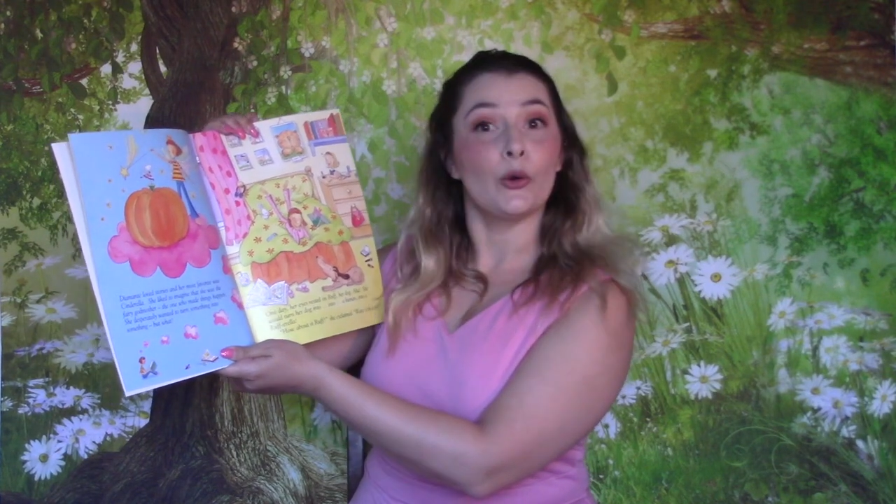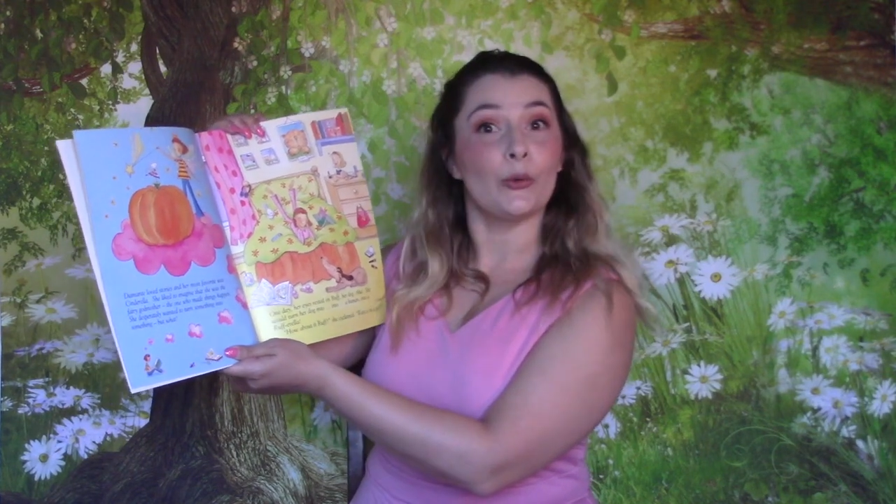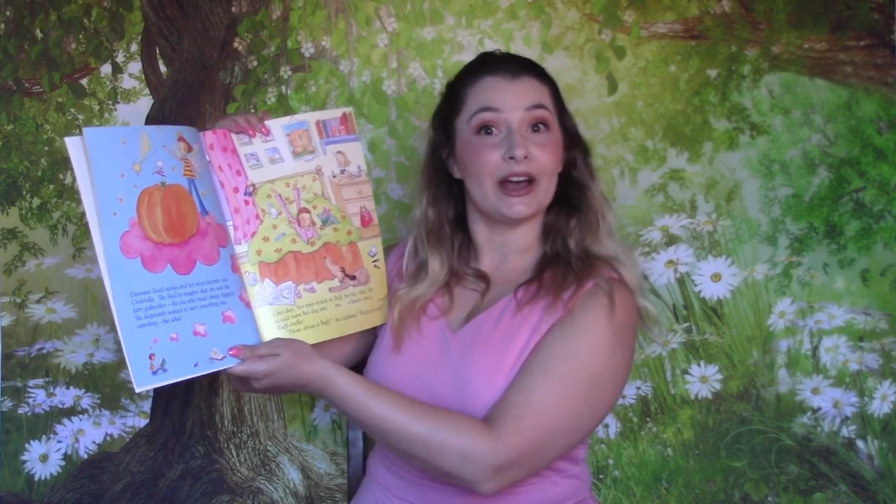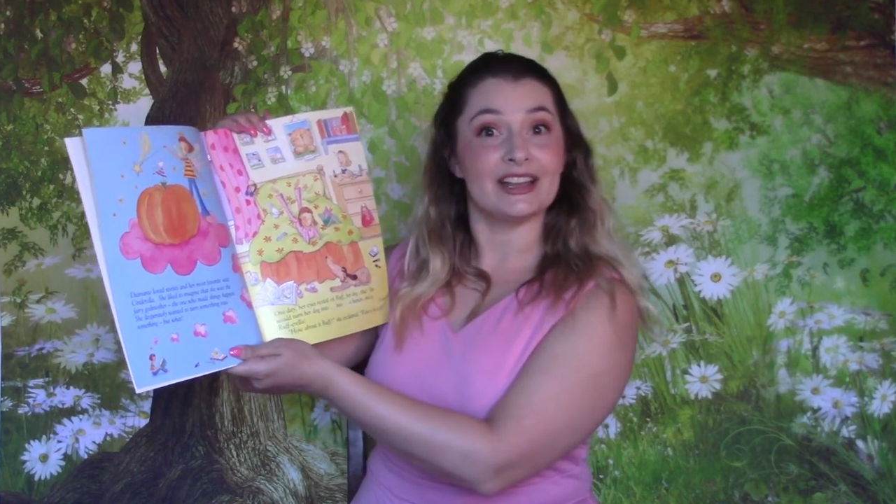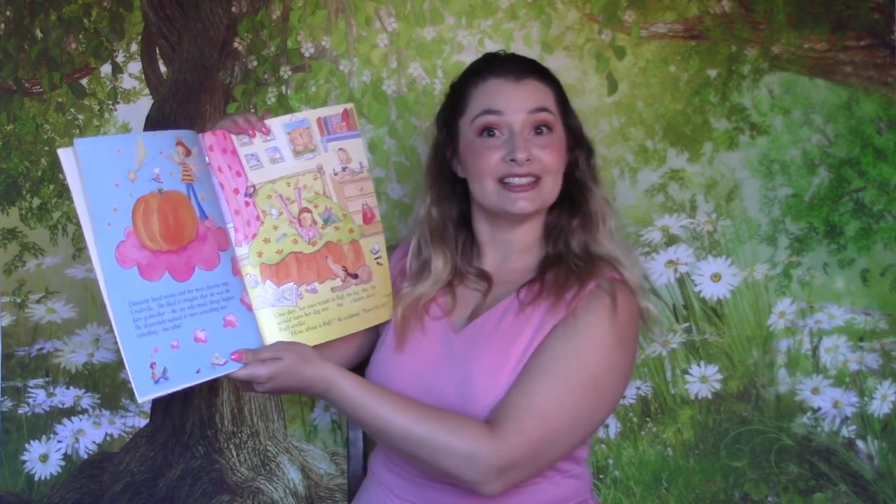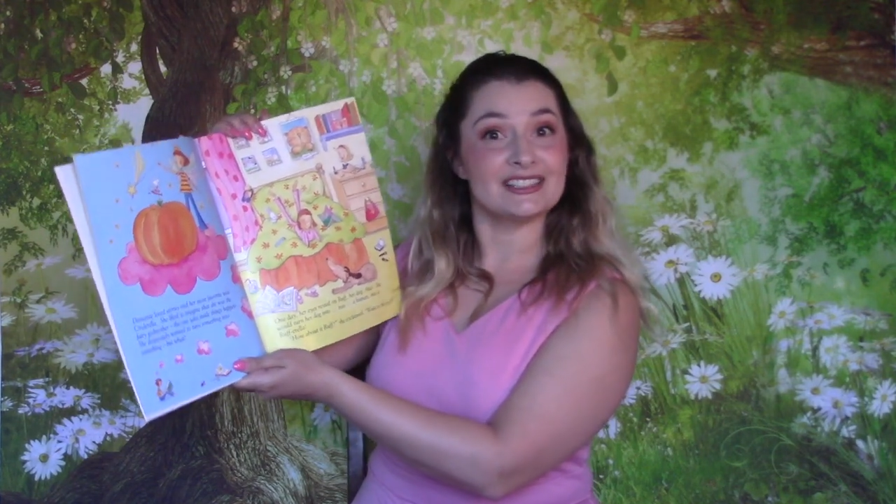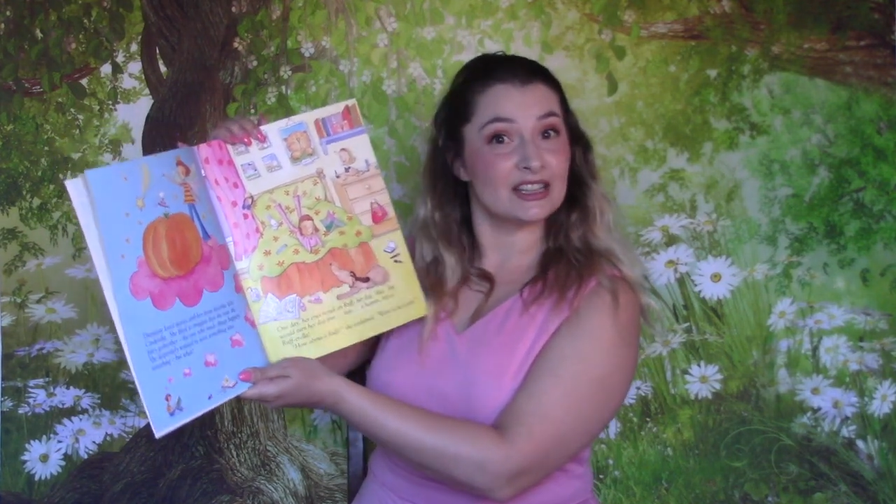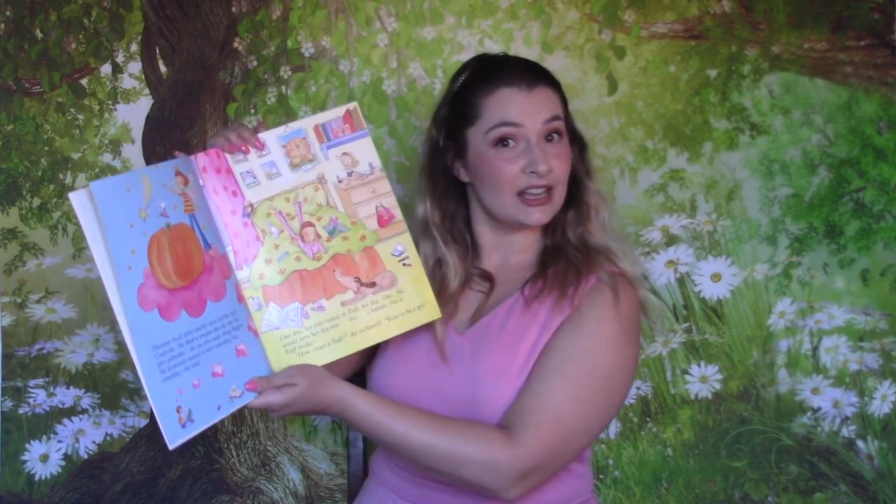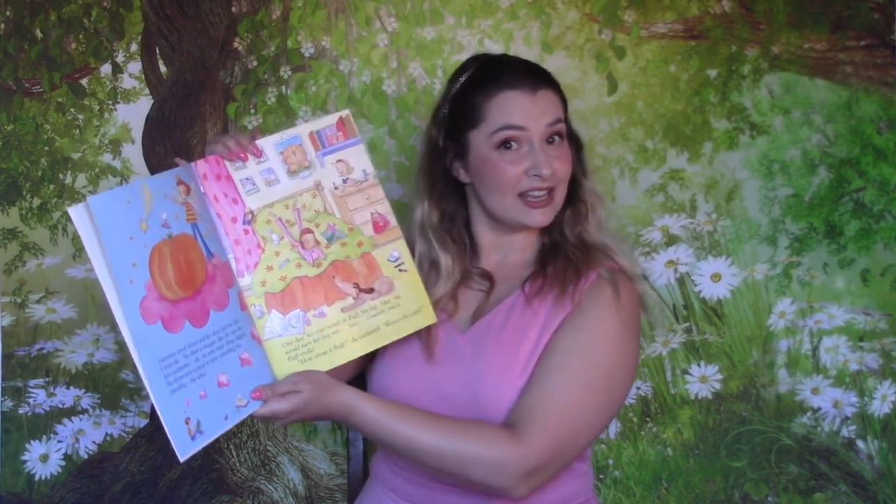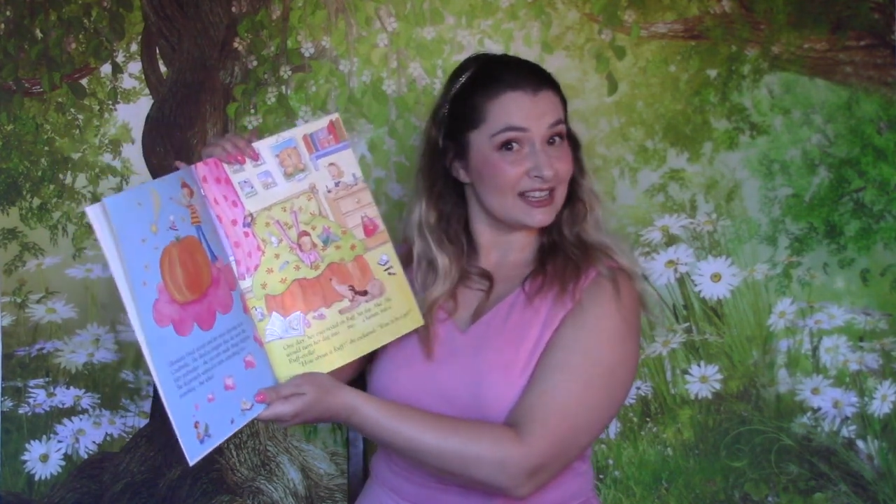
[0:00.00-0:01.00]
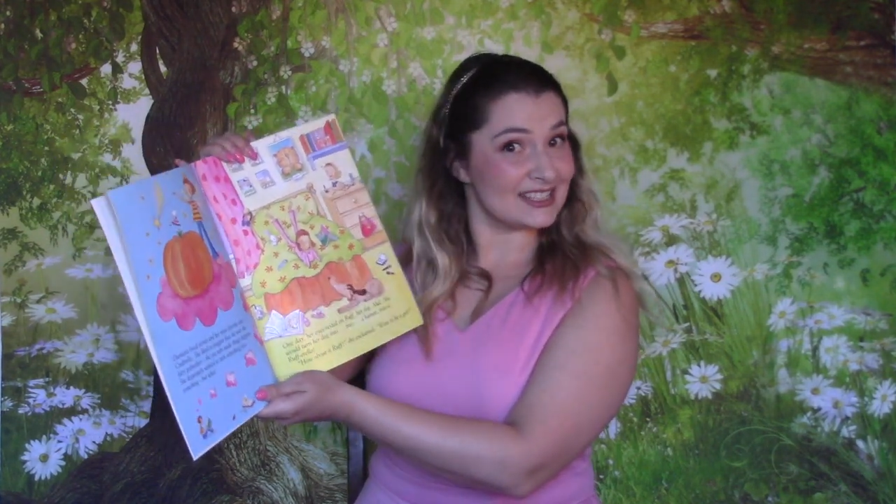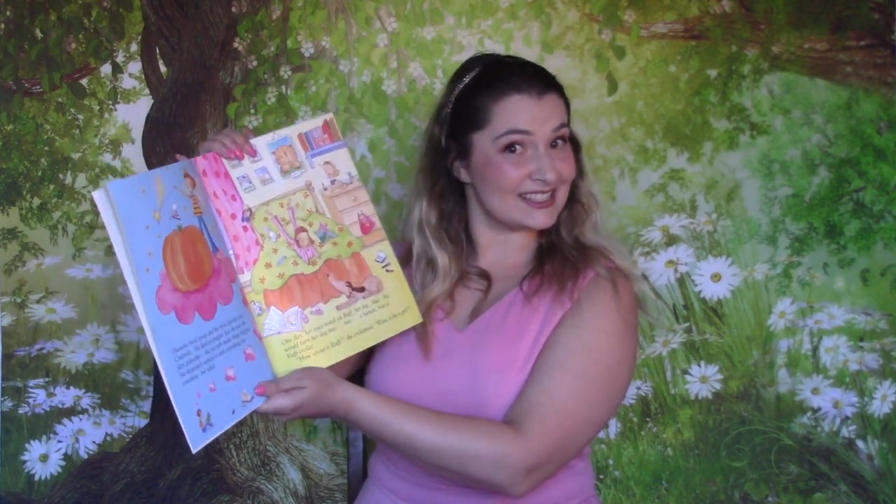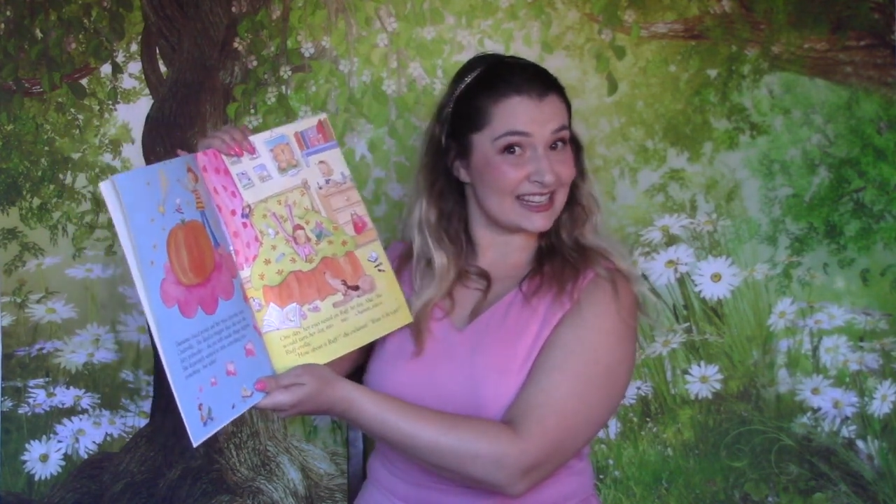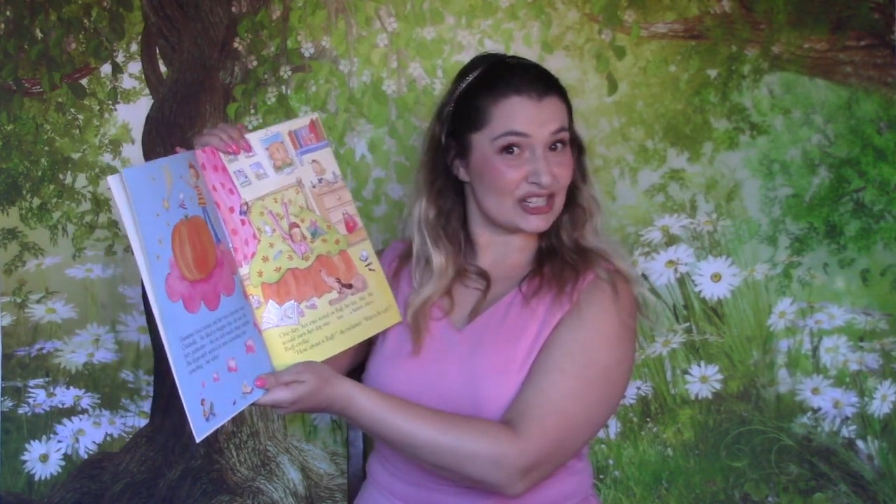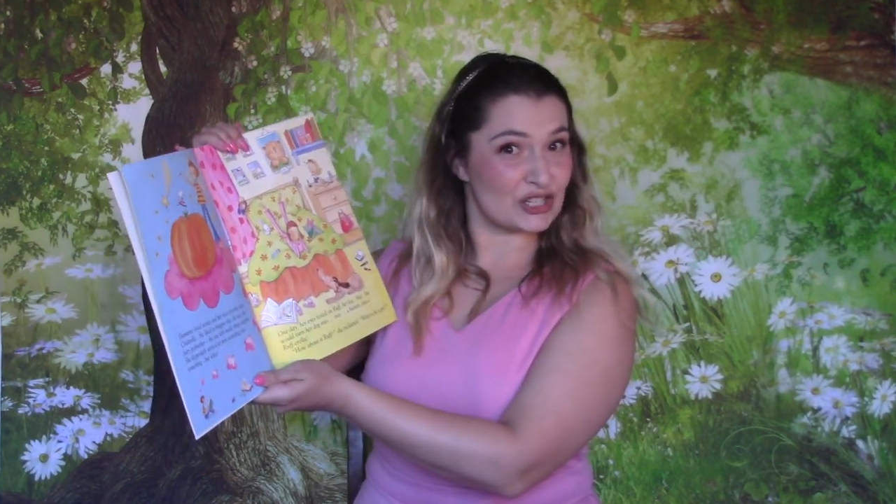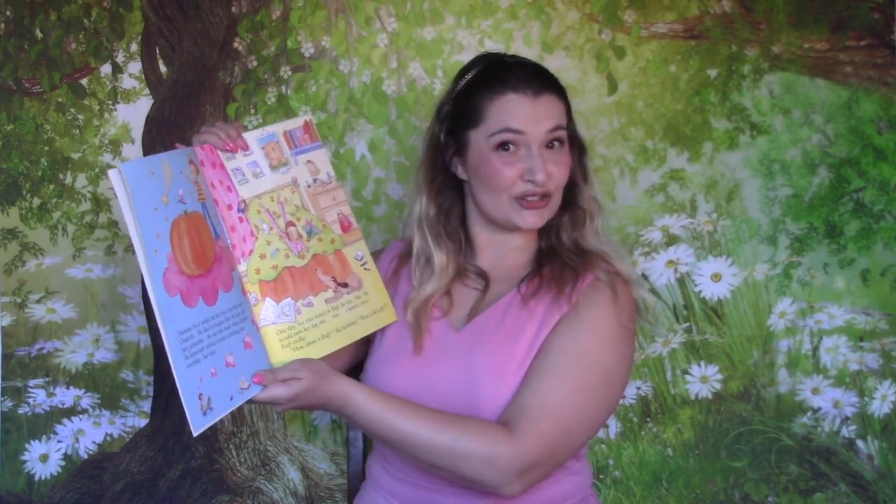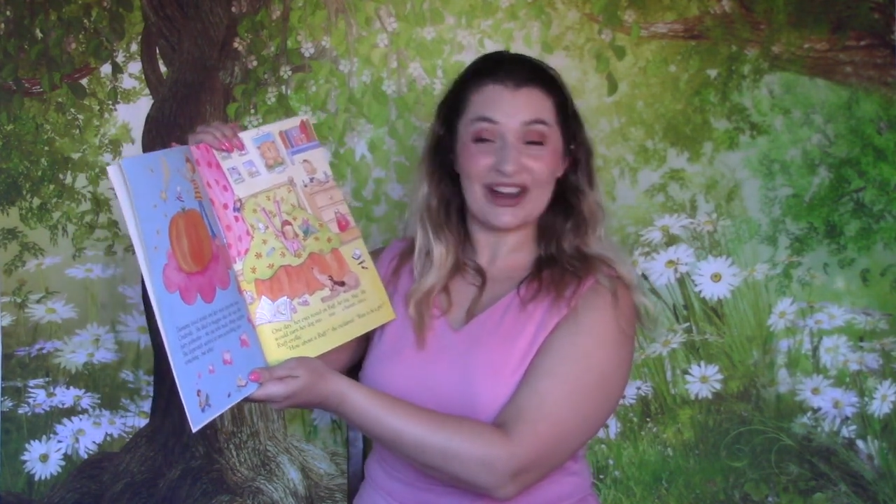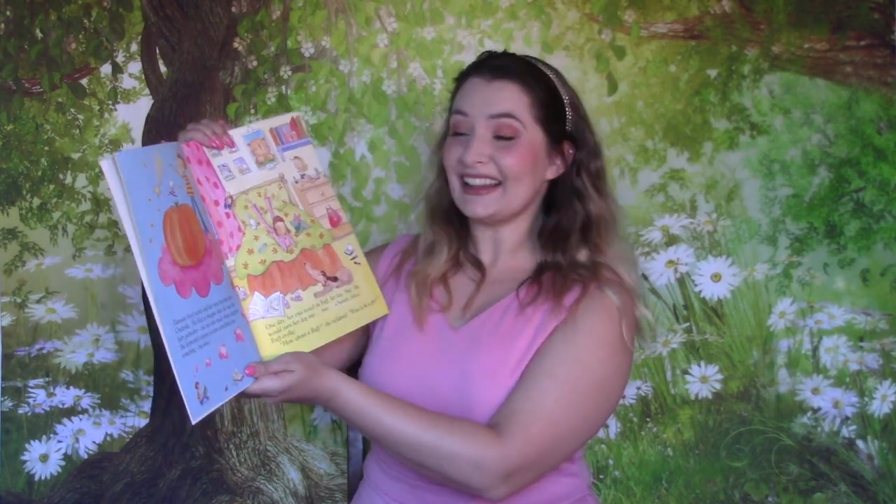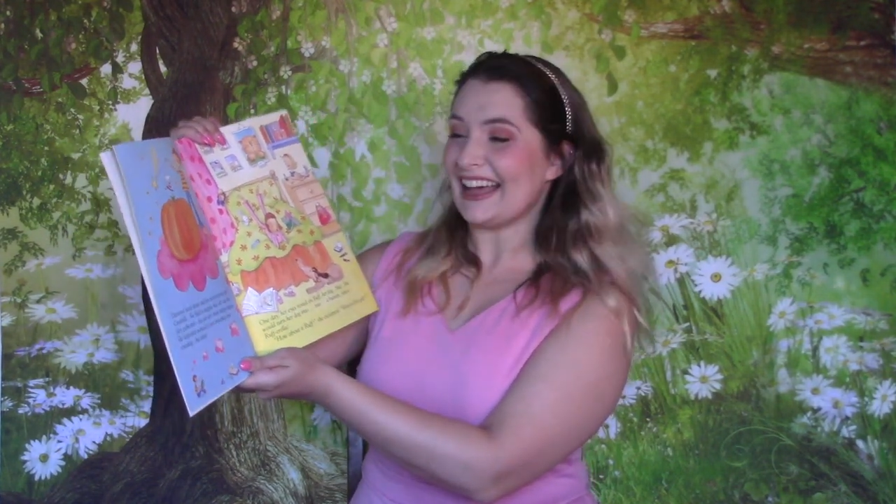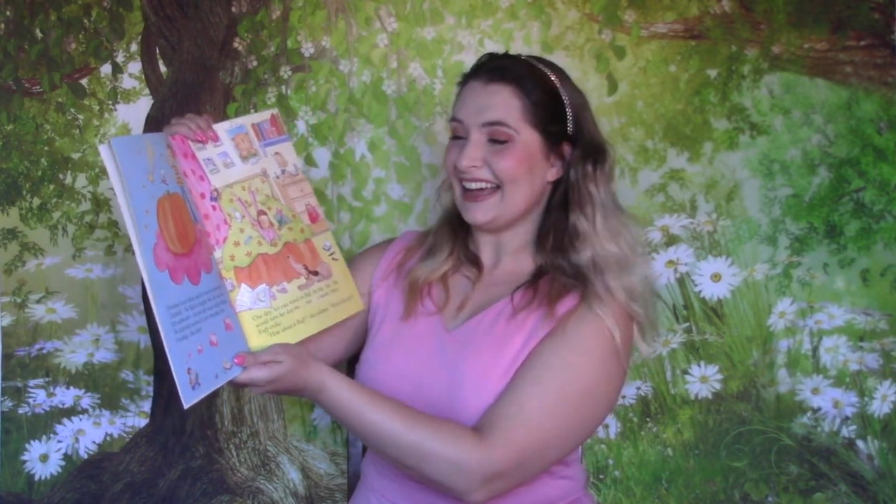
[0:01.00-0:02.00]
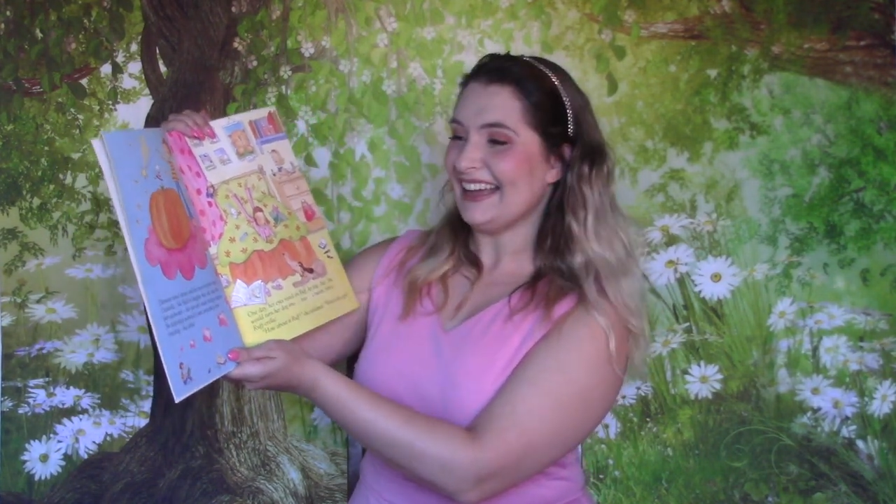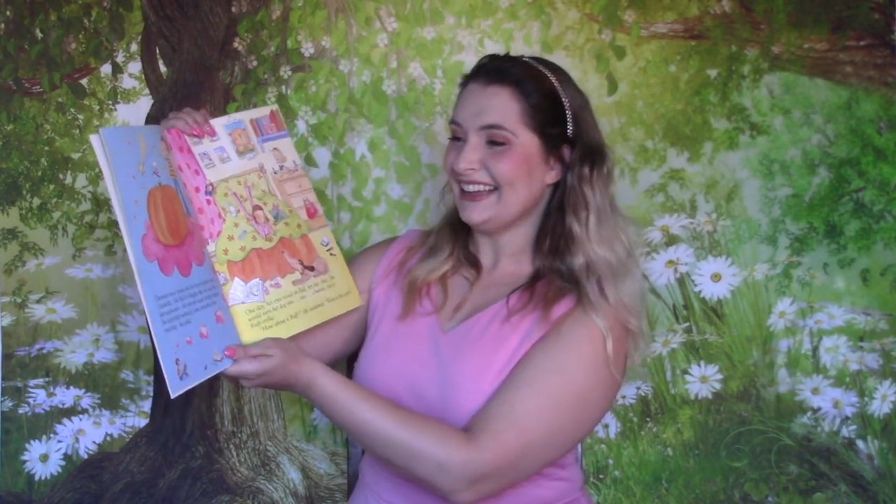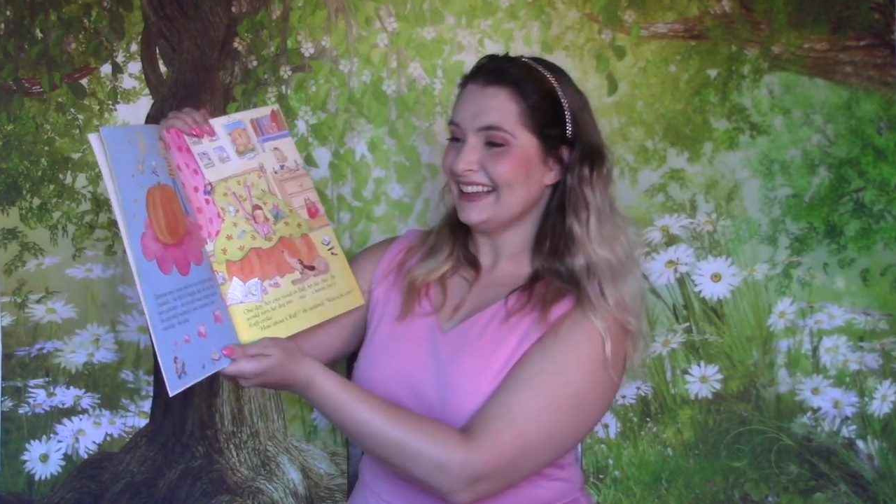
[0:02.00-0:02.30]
was Cinderella.